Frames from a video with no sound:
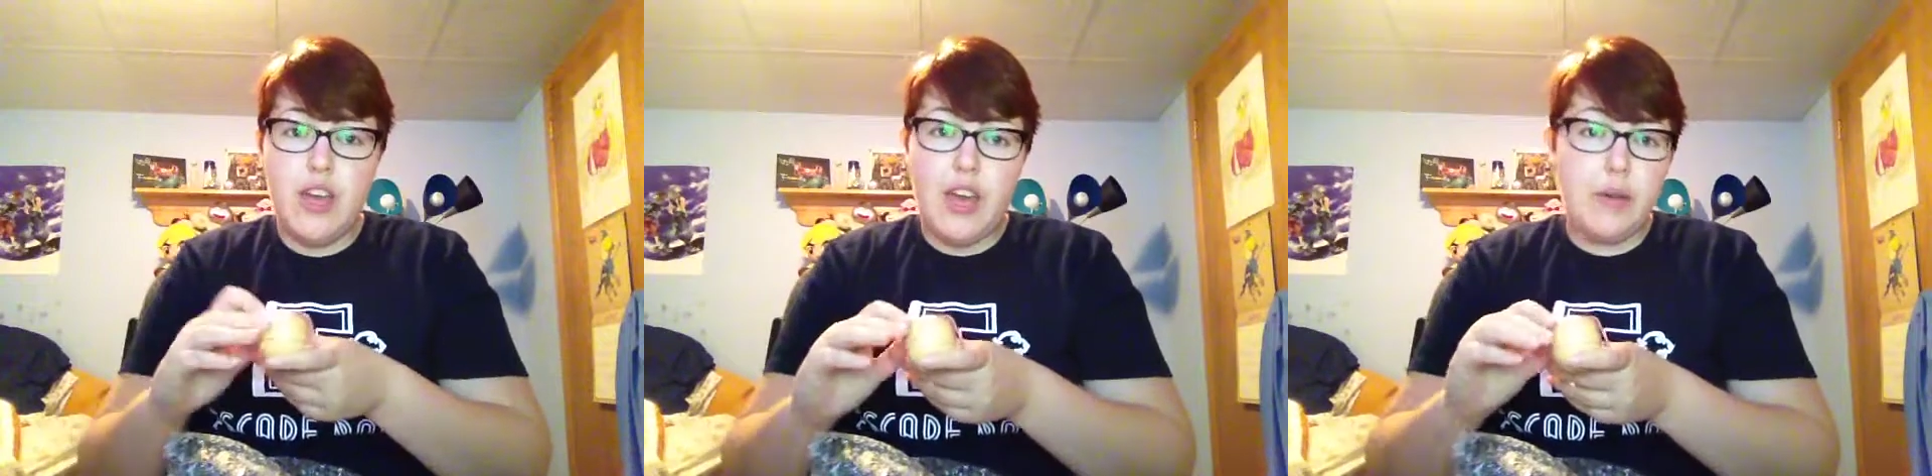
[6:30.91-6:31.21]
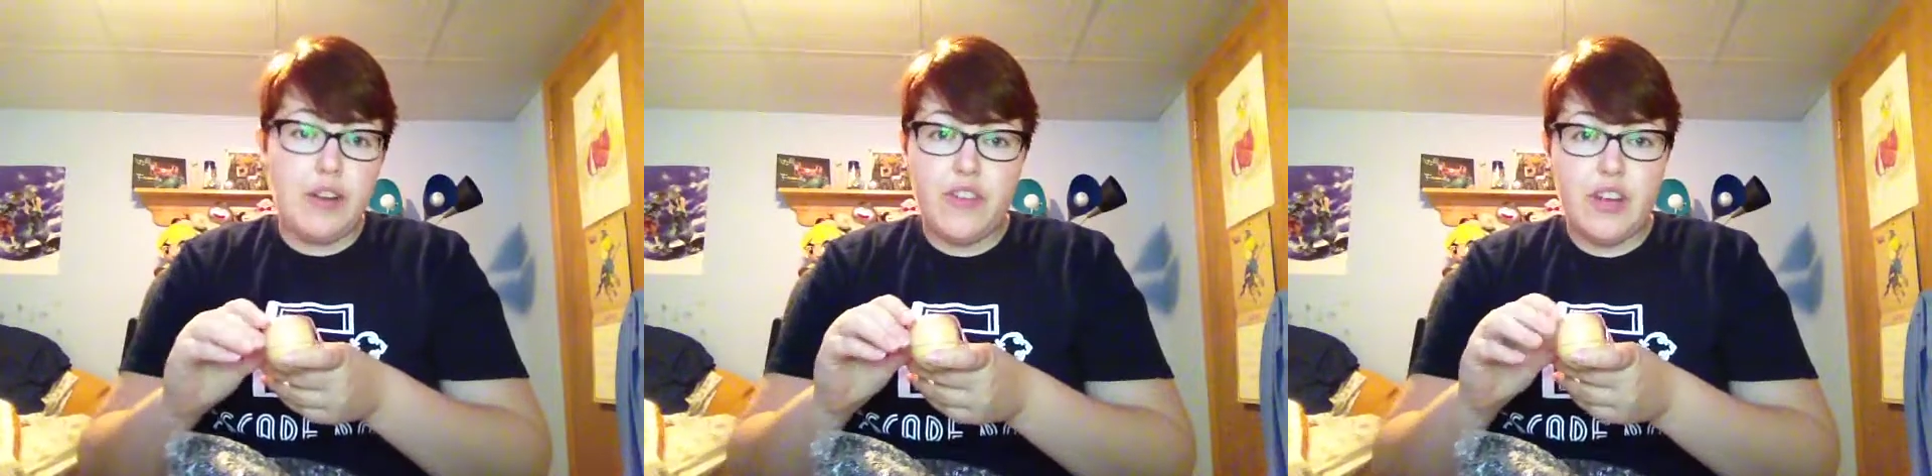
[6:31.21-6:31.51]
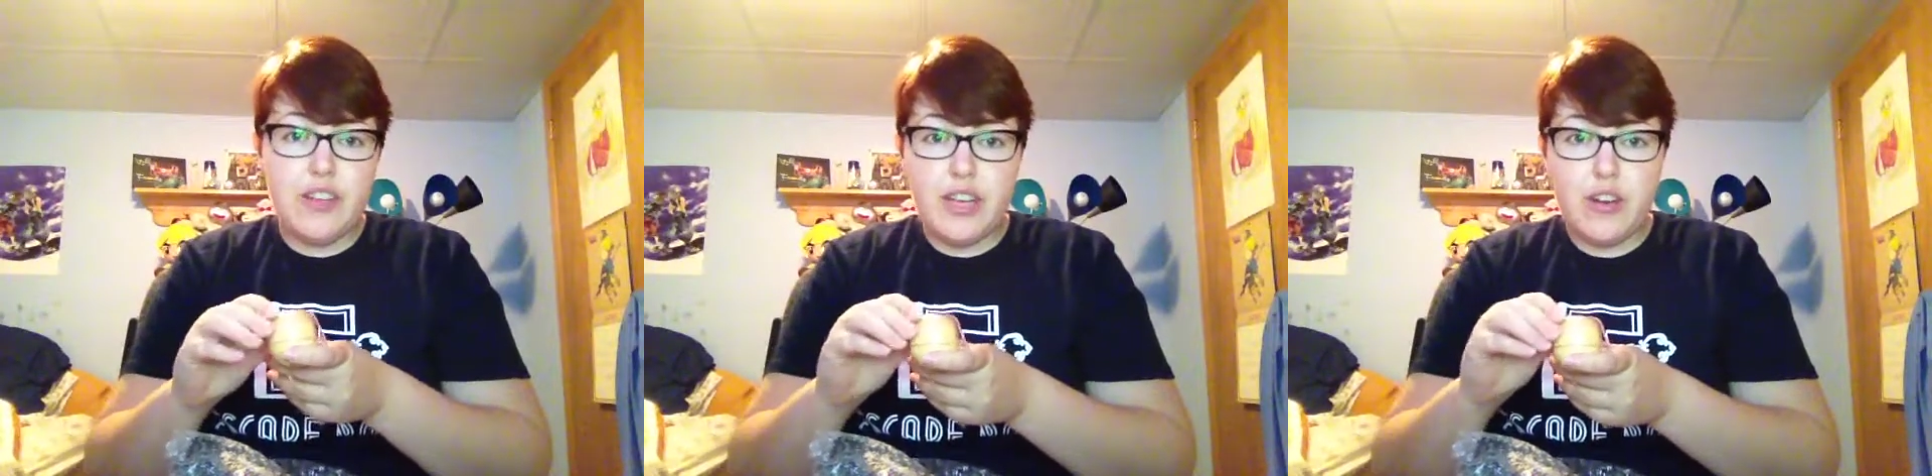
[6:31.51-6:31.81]
And whenever I
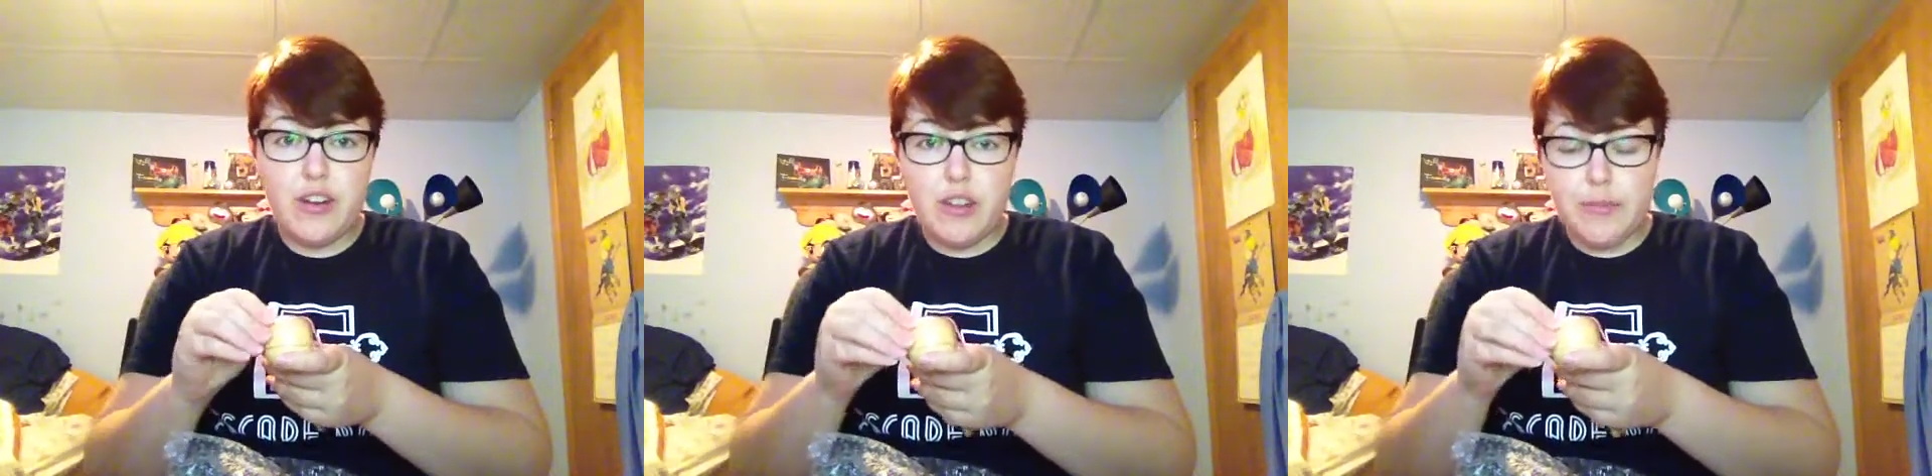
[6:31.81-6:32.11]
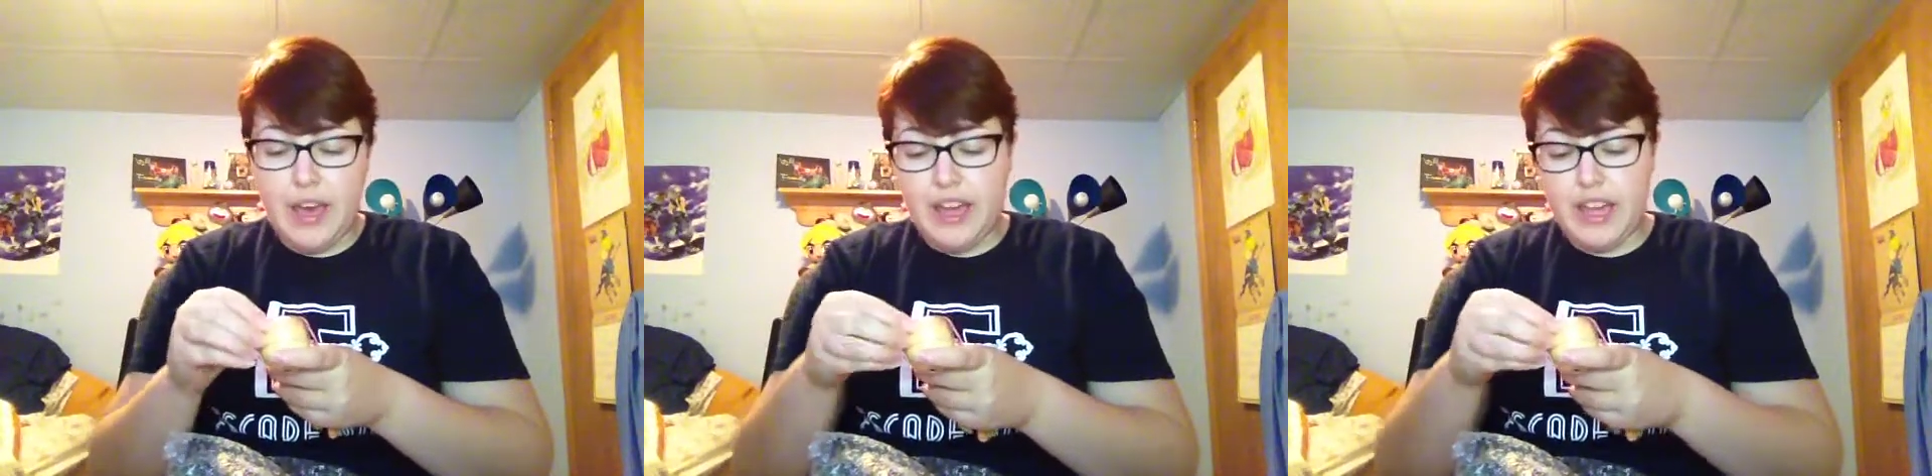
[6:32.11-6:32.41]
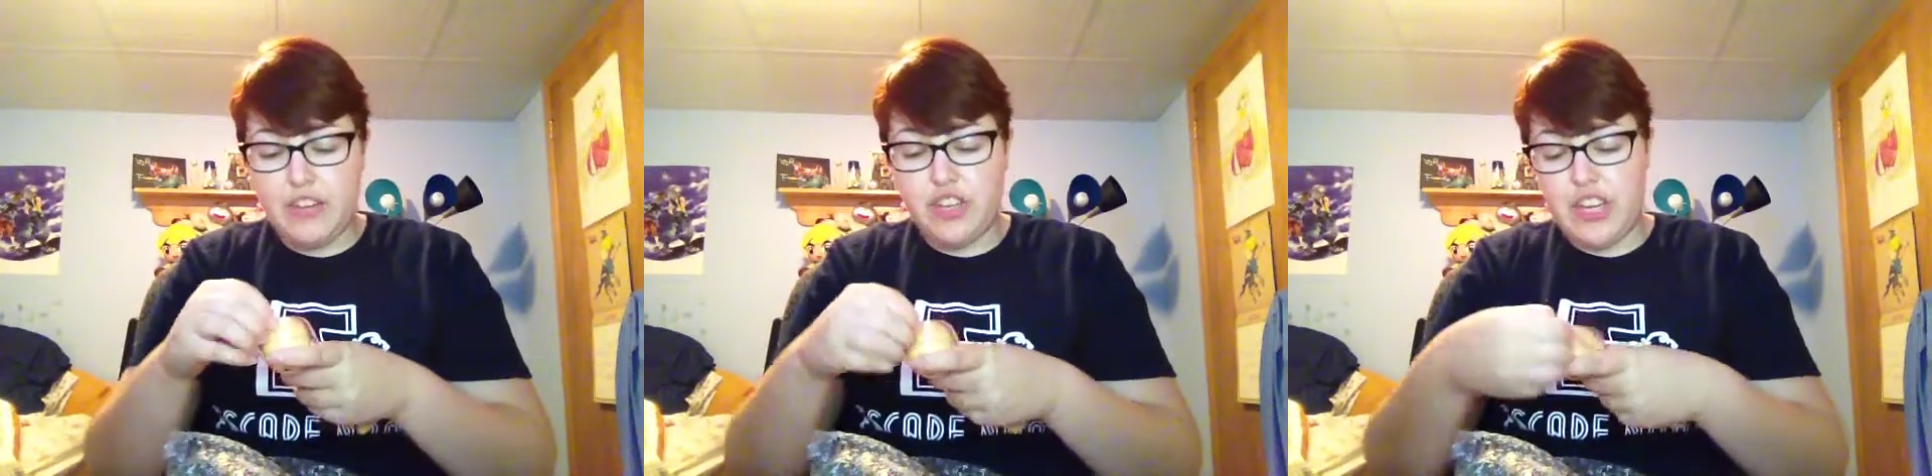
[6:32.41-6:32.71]
take her out of the
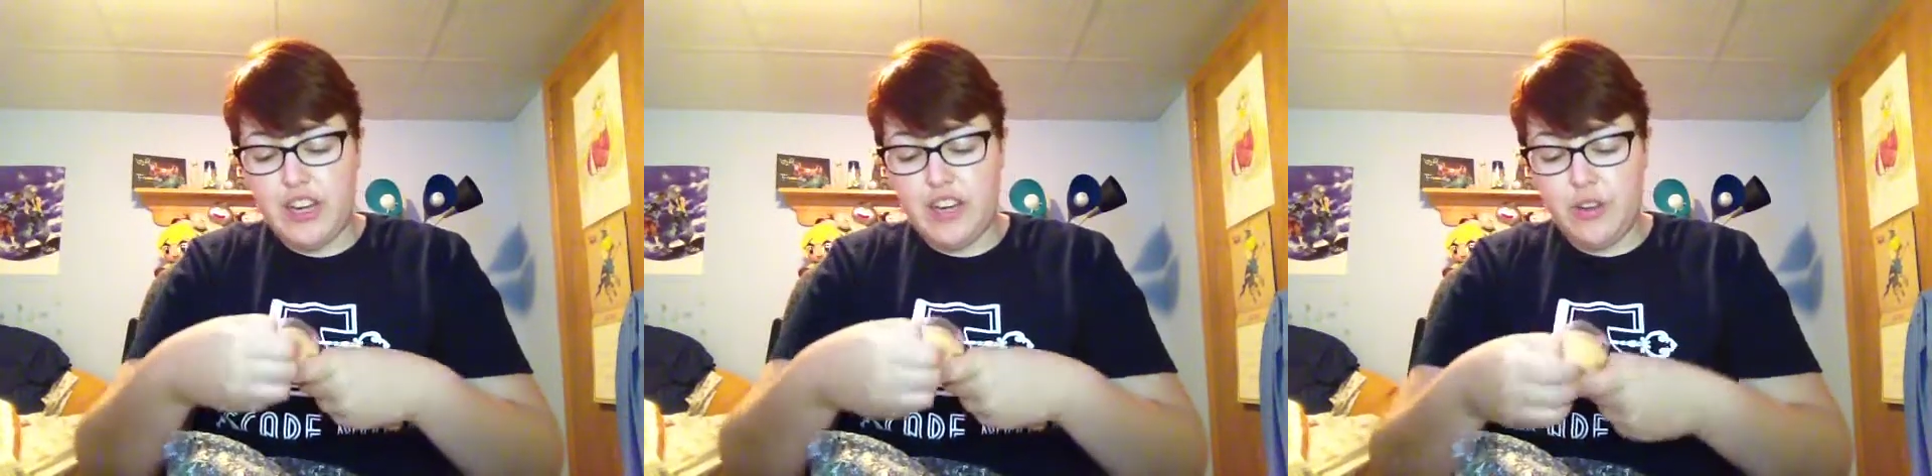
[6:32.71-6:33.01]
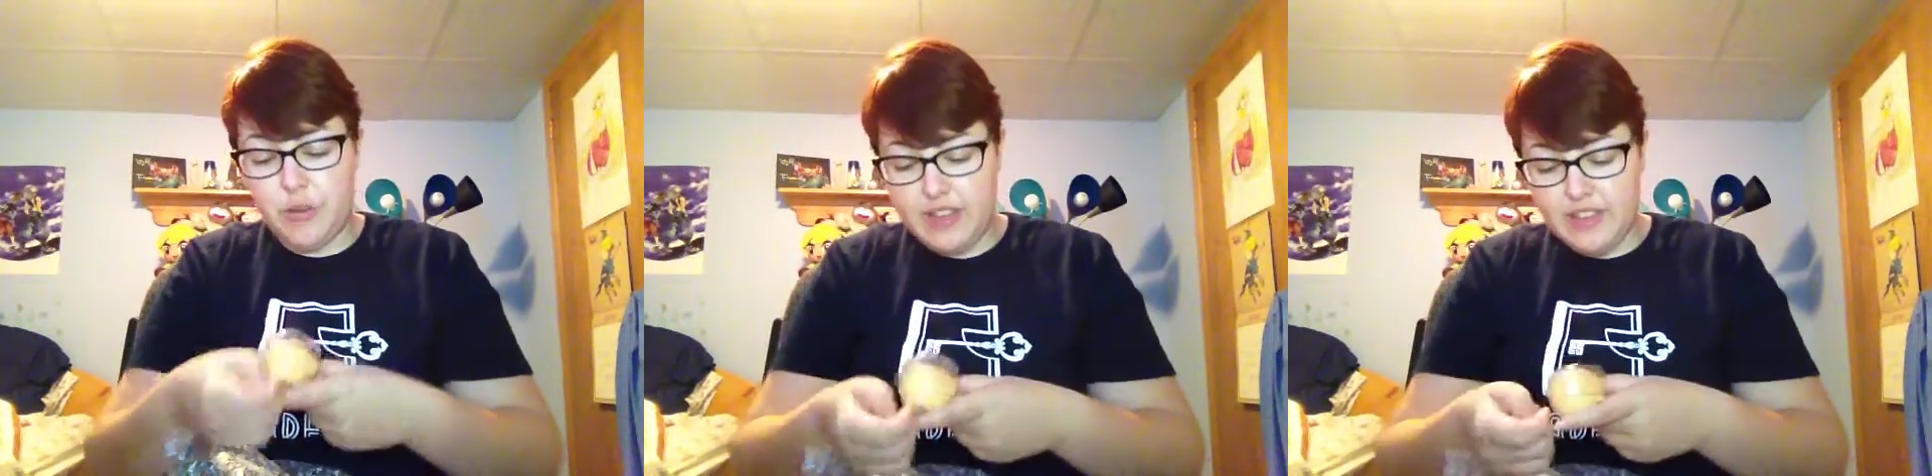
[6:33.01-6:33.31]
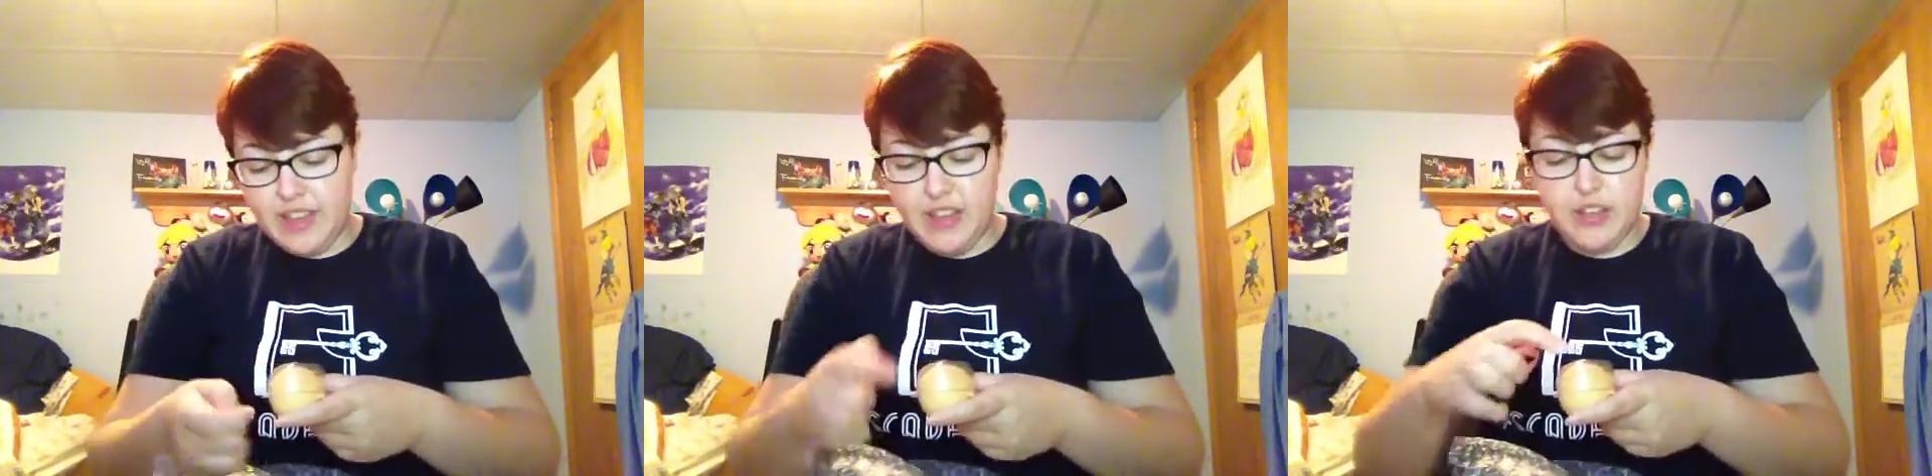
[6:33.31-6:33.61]
package, I kind of don't want to
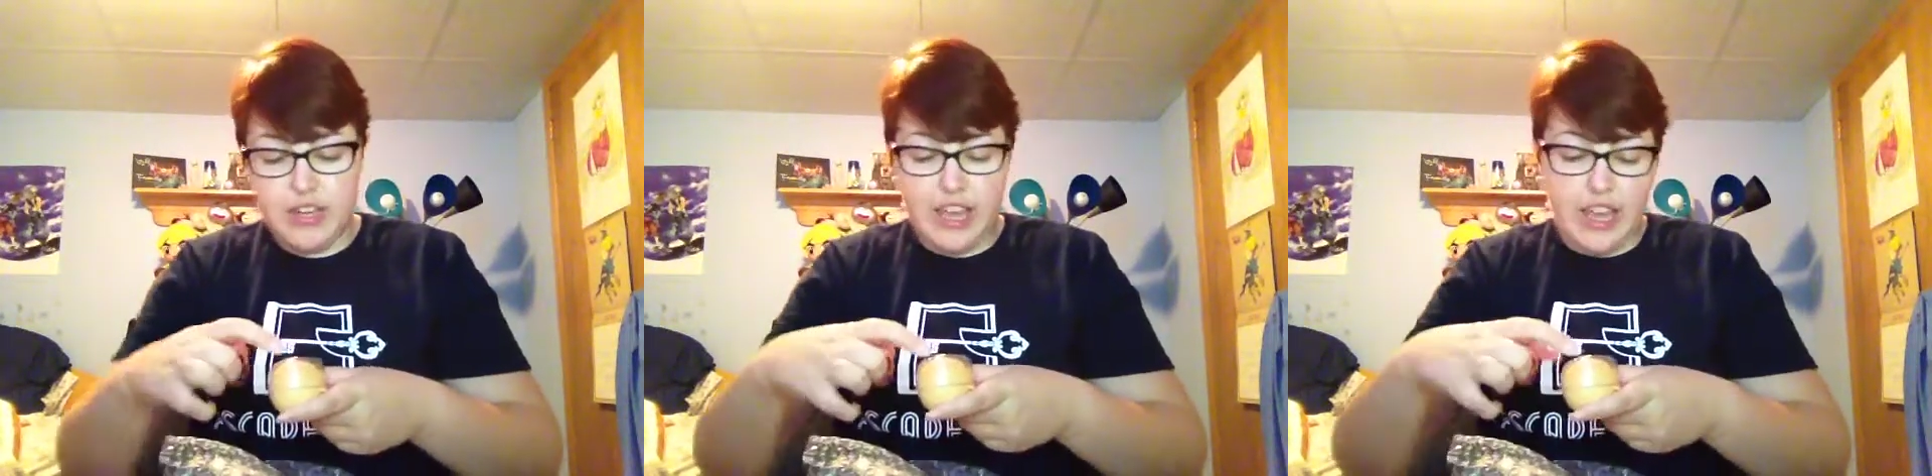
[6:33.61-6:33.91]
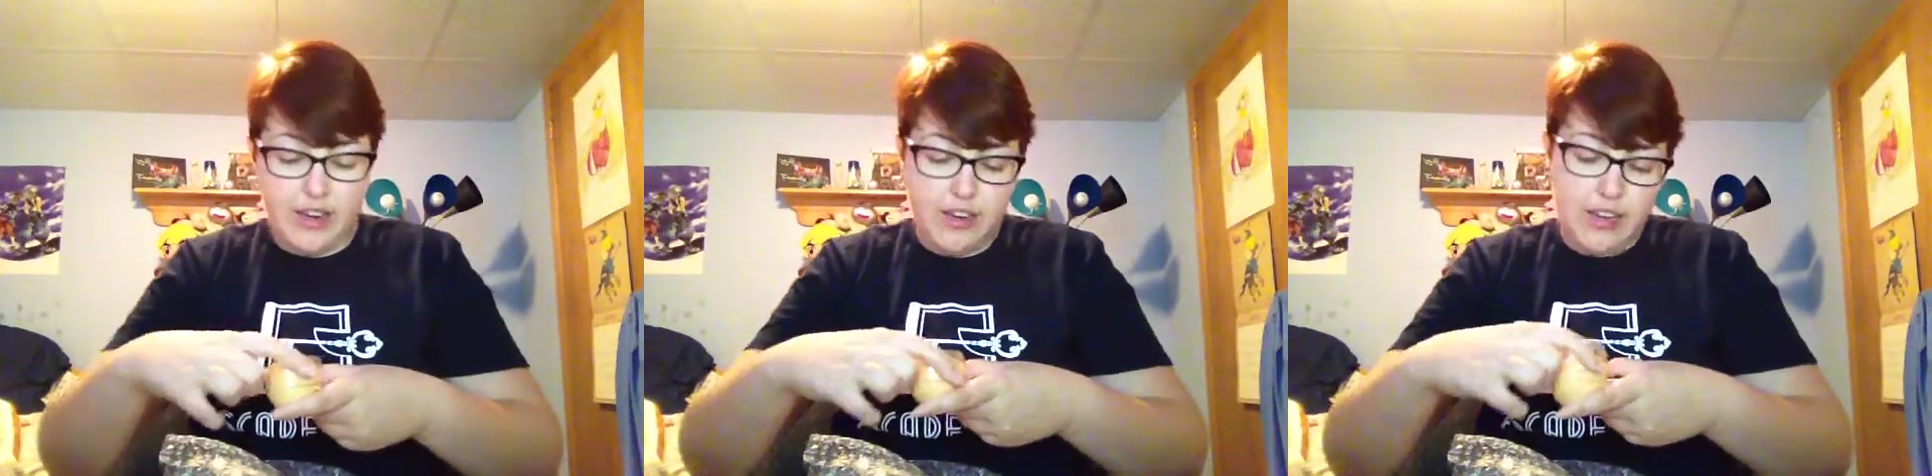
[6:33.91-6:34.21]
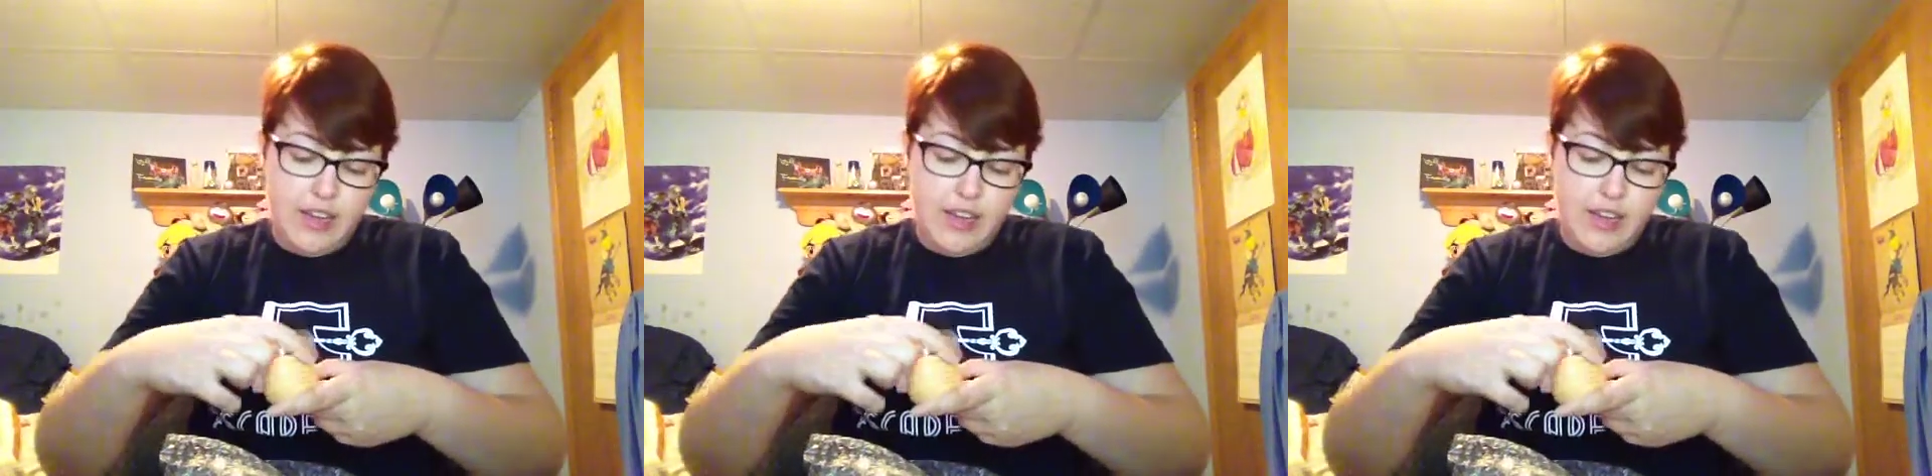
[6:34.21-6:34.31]
sell her again.